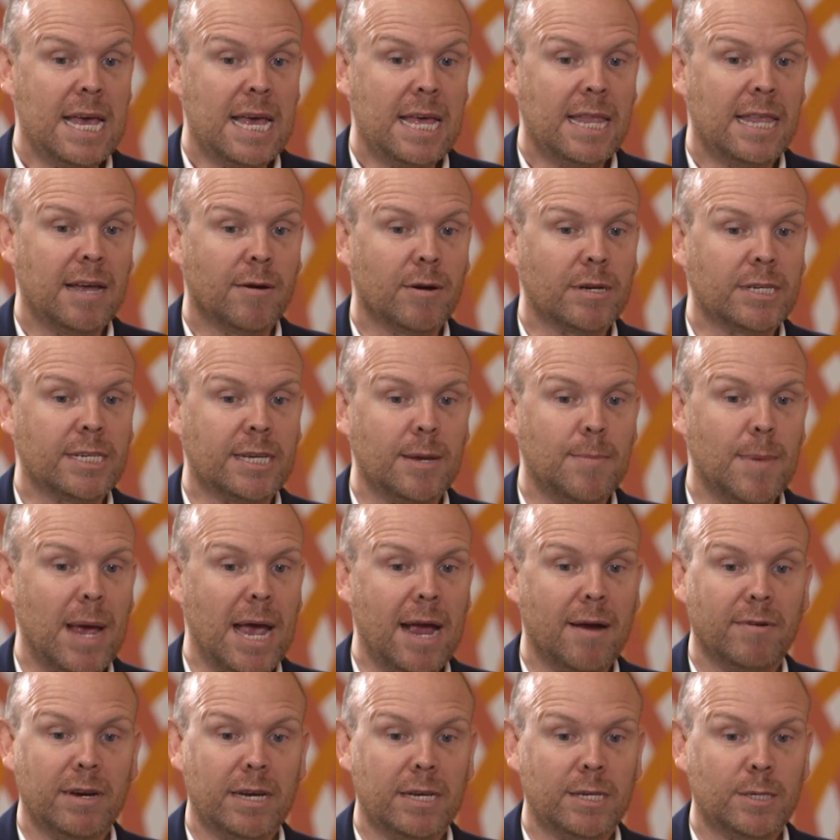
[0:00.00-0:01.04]
there are some
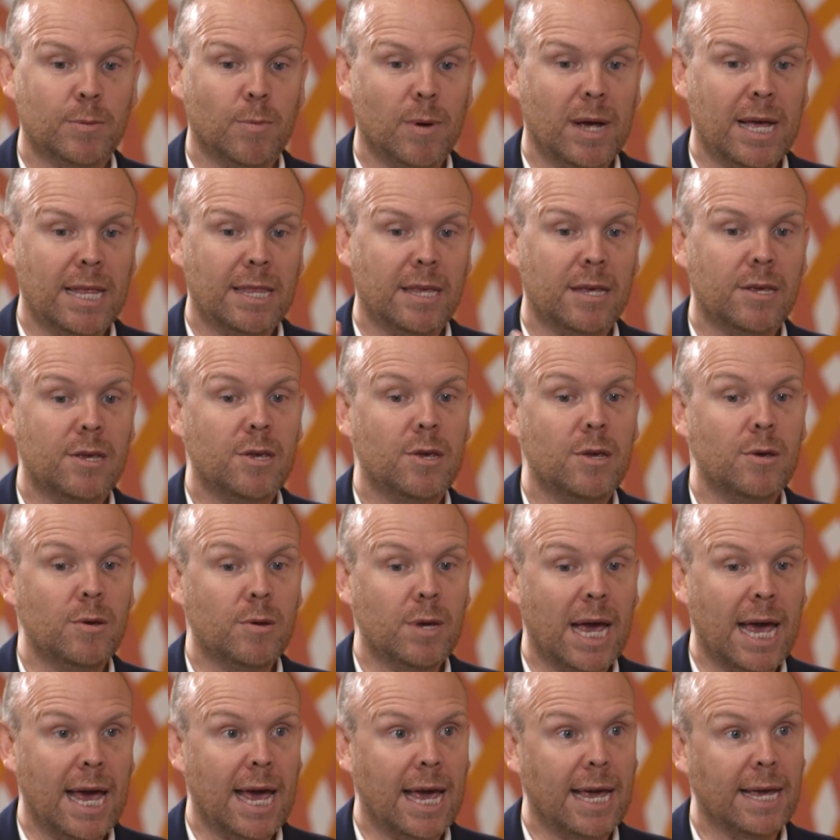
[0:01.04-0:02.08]
areas where the
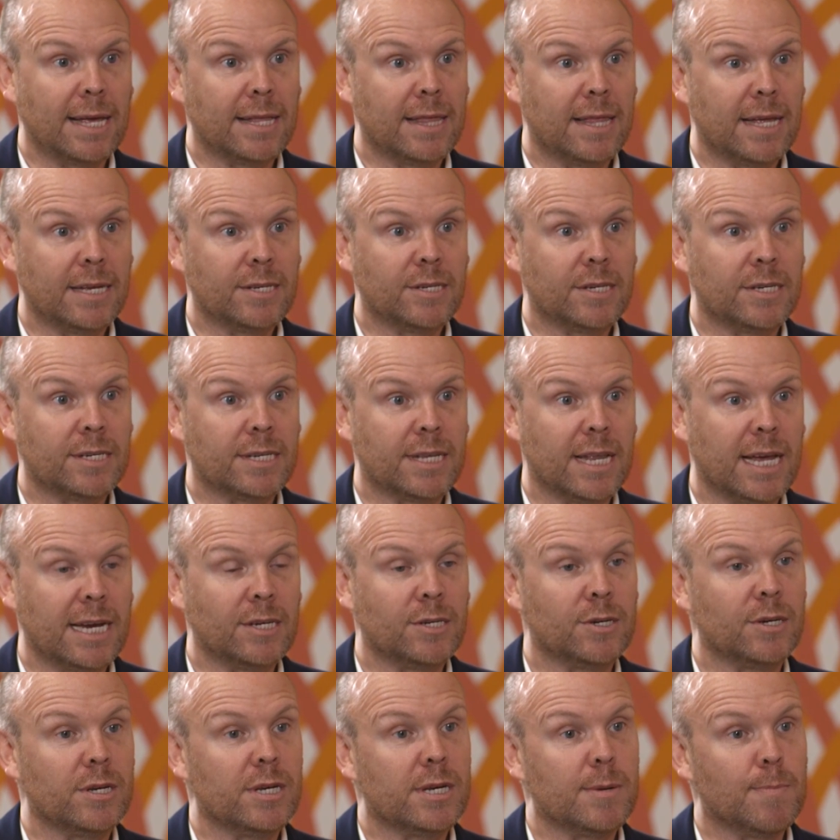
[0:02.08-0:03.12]
UK
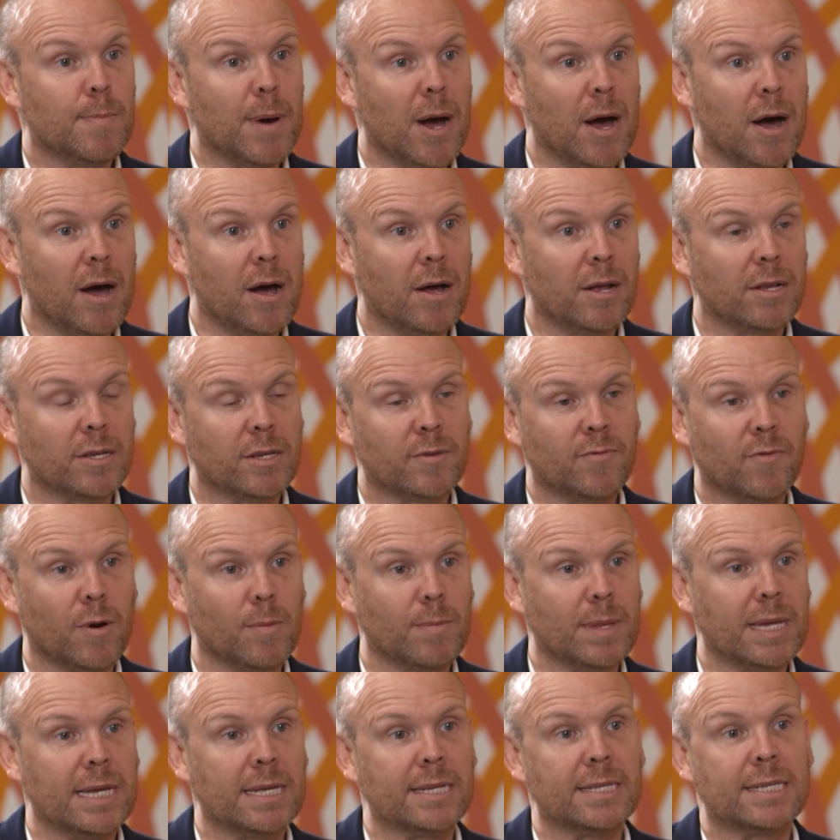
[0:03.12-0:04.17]
legislation departs
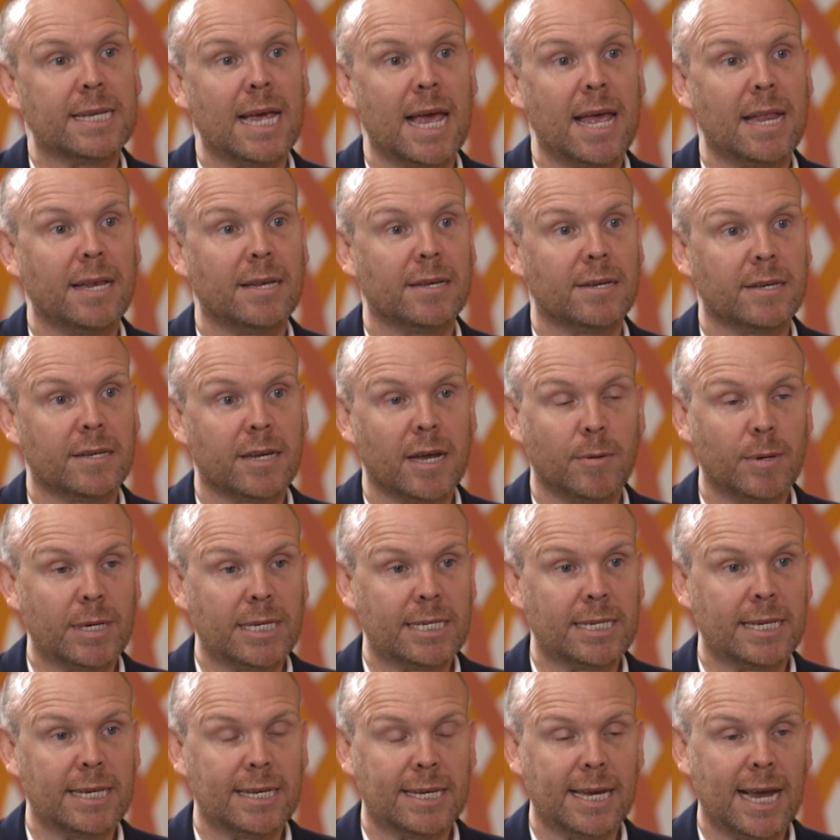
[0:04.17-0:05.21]
from the intended
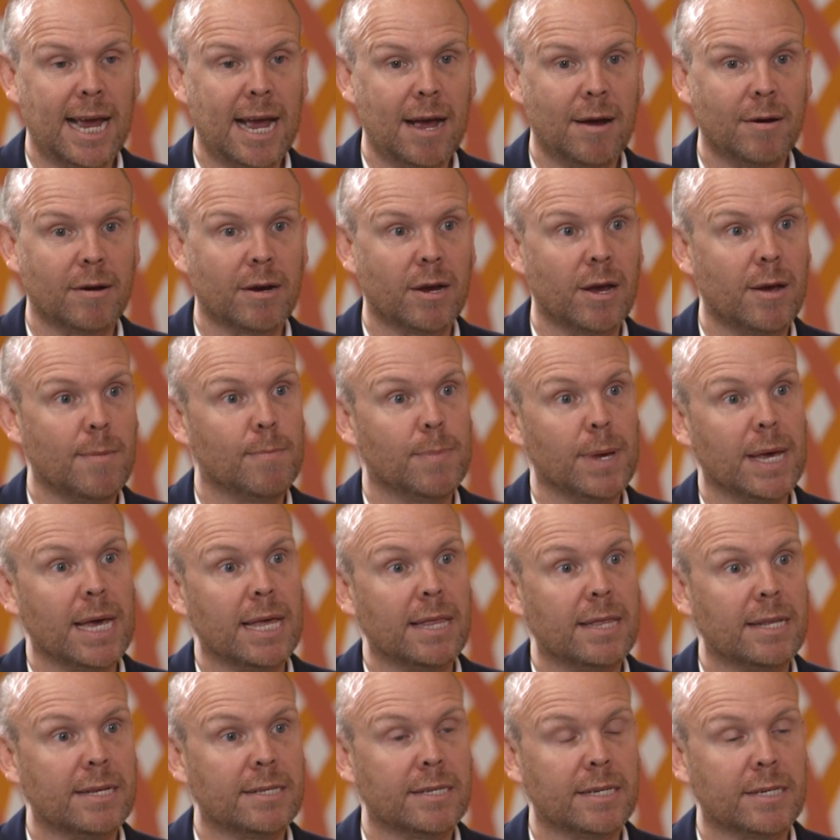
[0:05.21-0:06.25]
OECD outcome, but
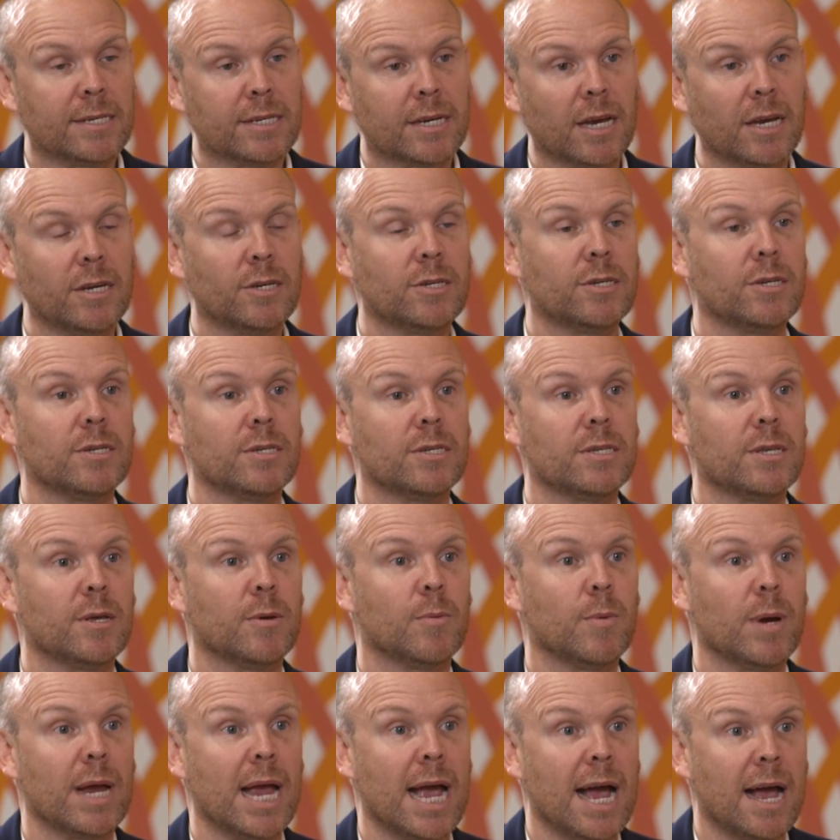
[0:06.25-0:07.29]
in the discussions
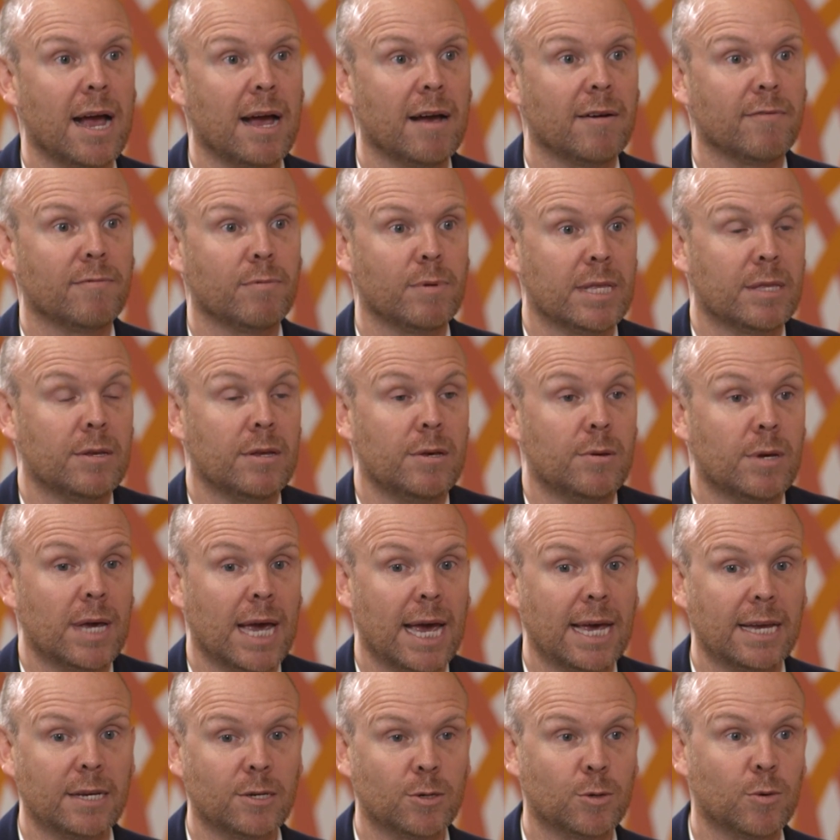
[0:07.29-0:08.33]
that we have with the
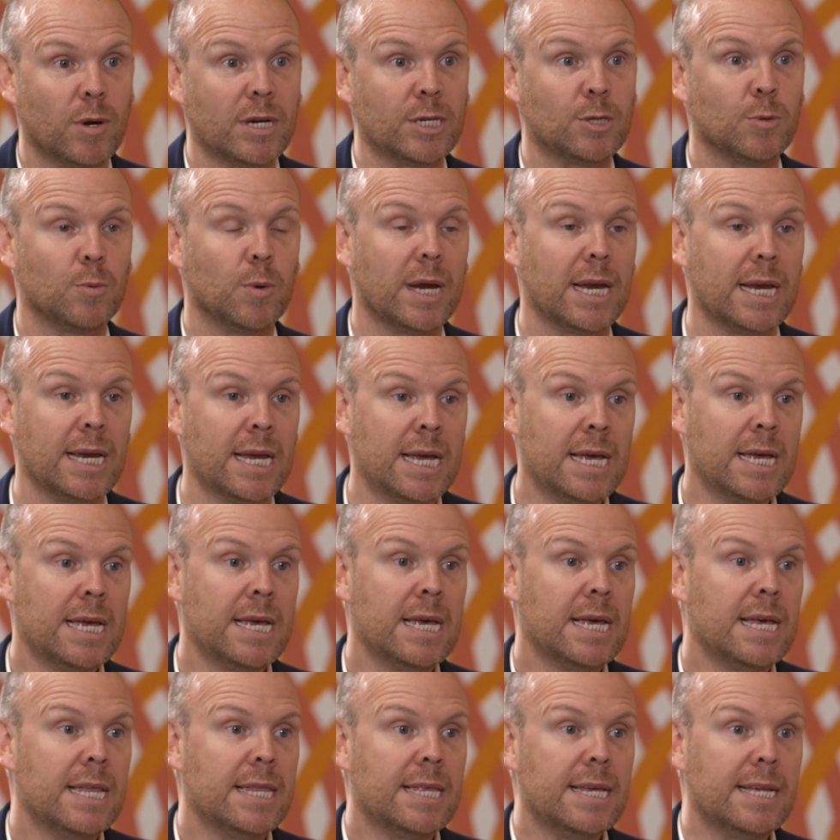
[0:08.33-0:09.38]
UK Treasury,
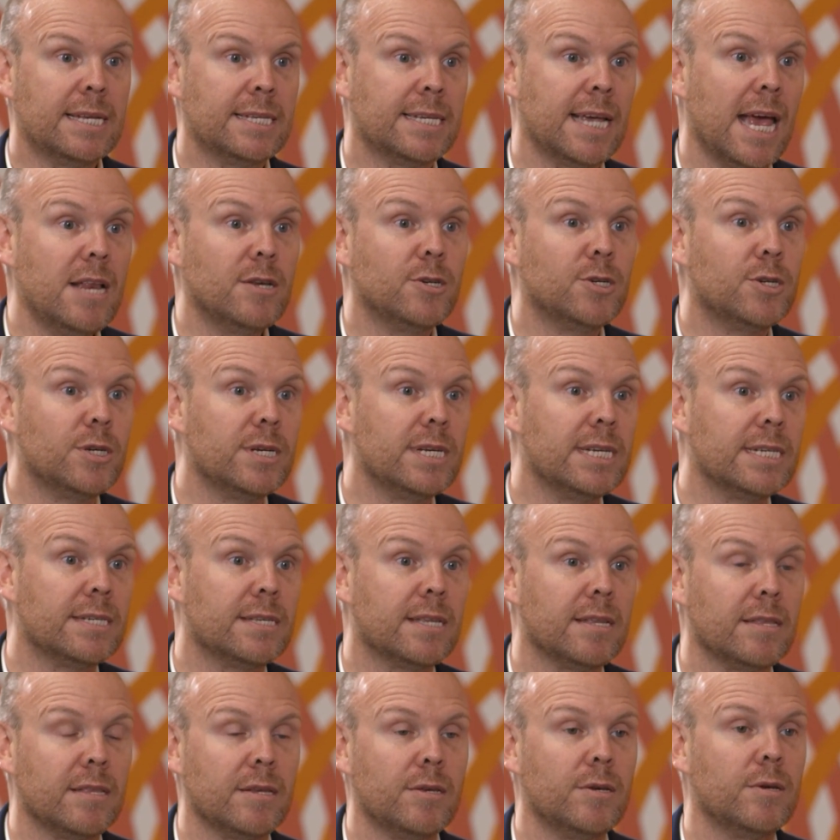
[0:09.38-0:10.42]
the intention is
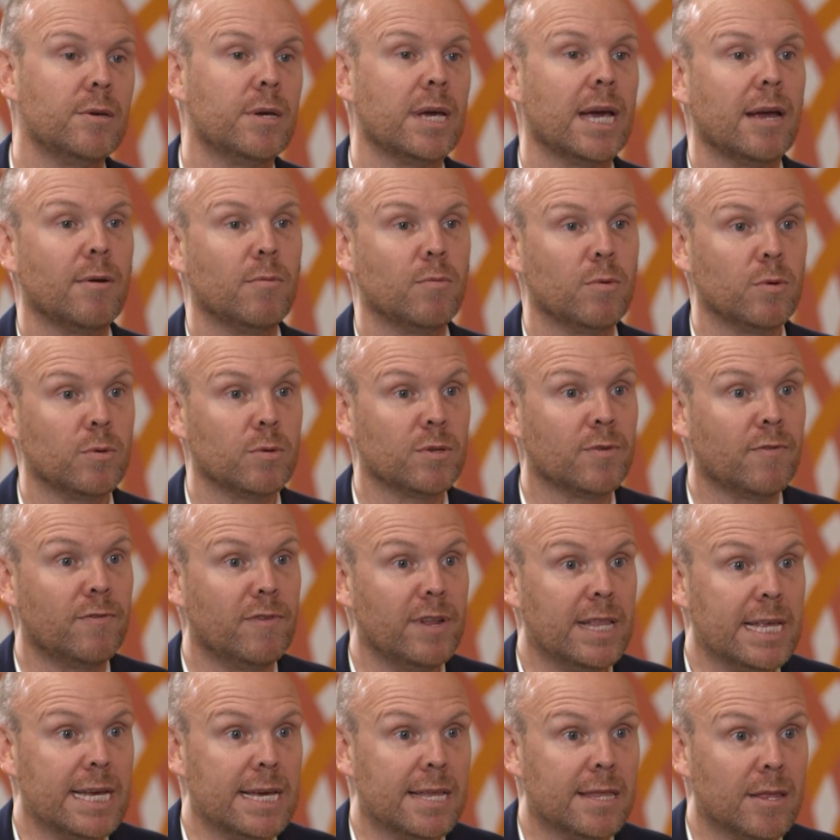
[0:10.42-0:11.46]
that the UK rules
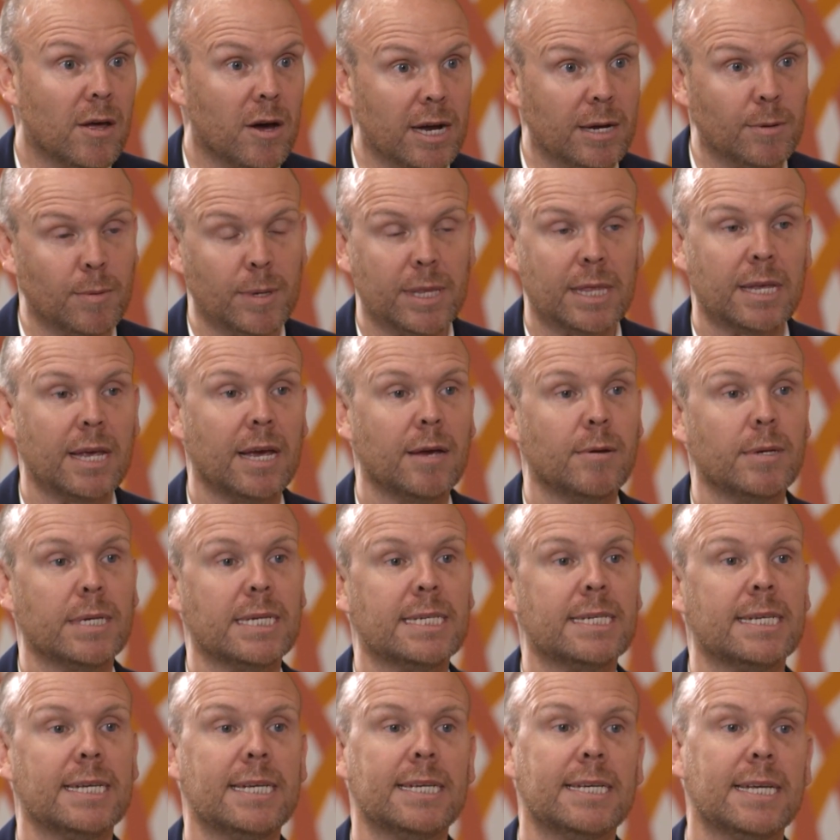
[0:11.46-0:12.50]
fully align with the
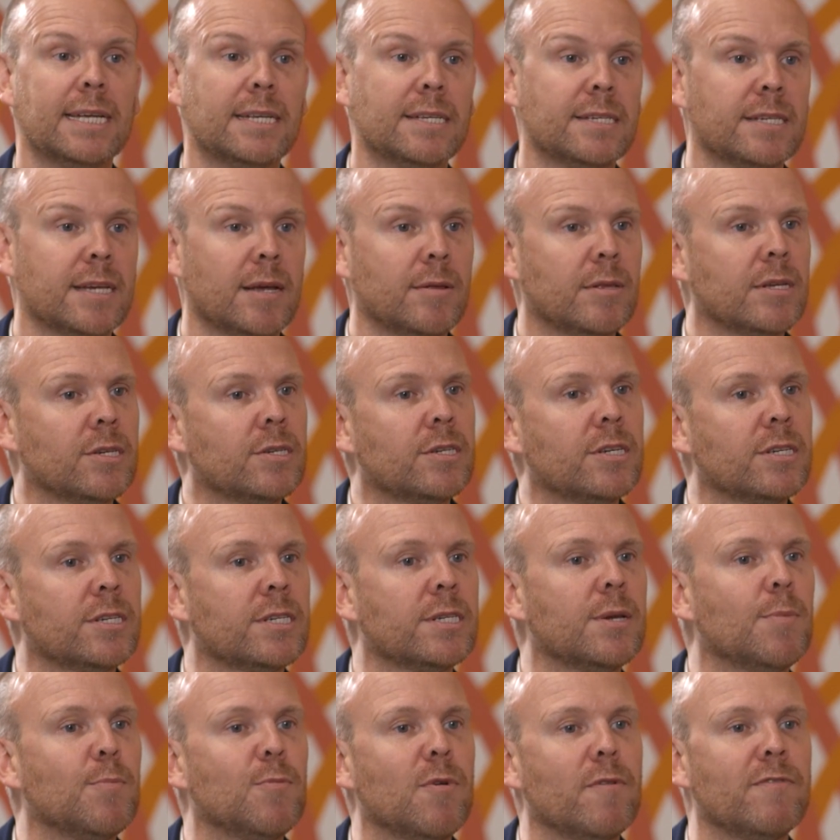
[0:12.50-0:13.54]
OECD. And so there's just
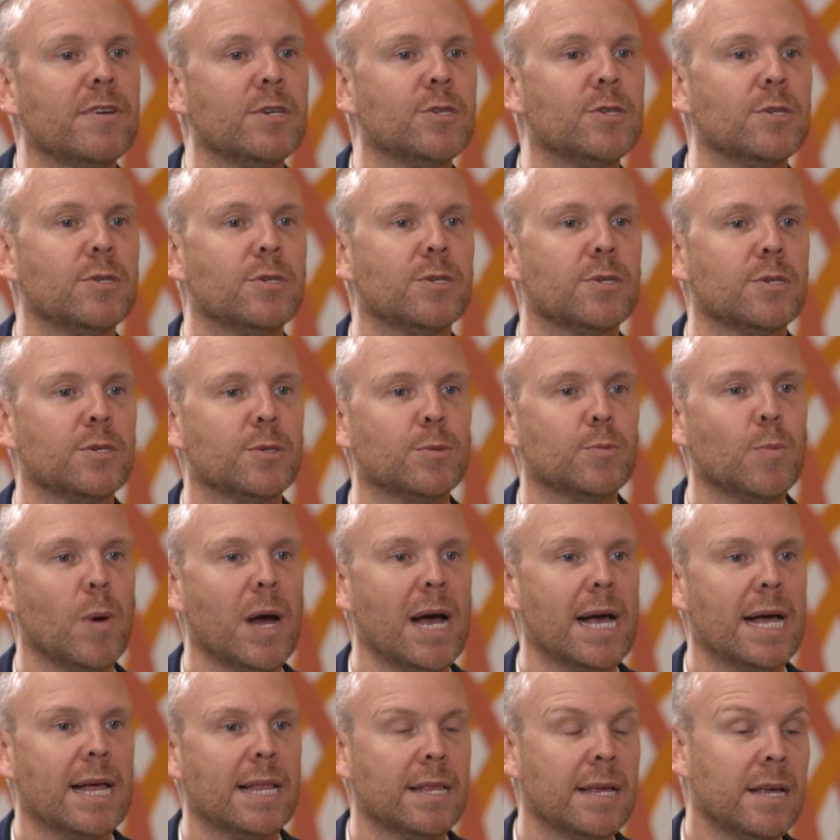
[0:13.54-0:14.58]
some revisions as
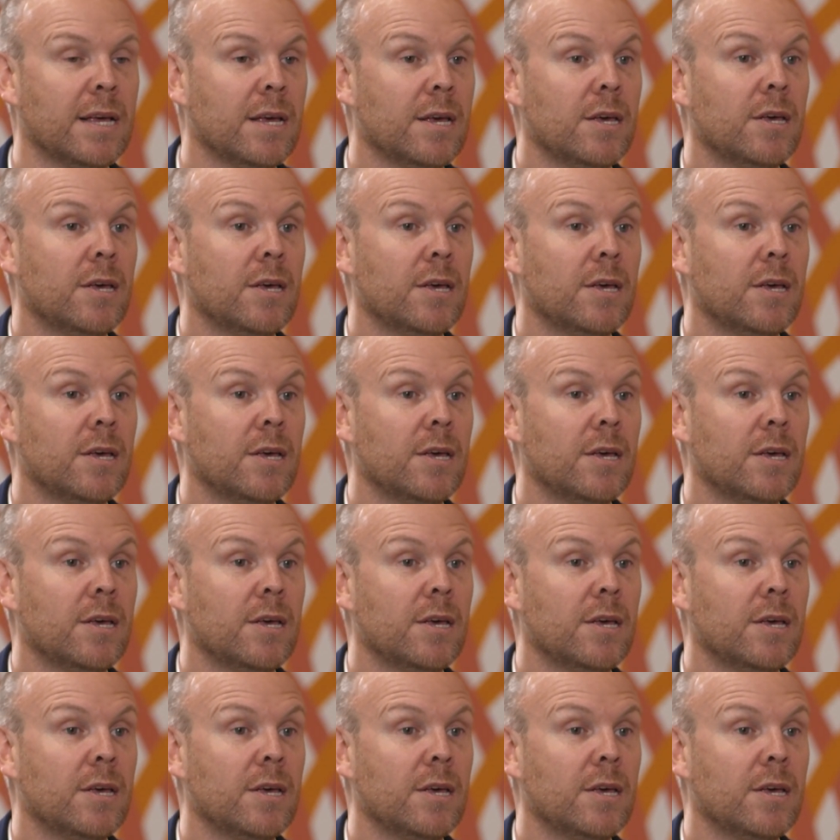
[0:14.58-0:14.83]
well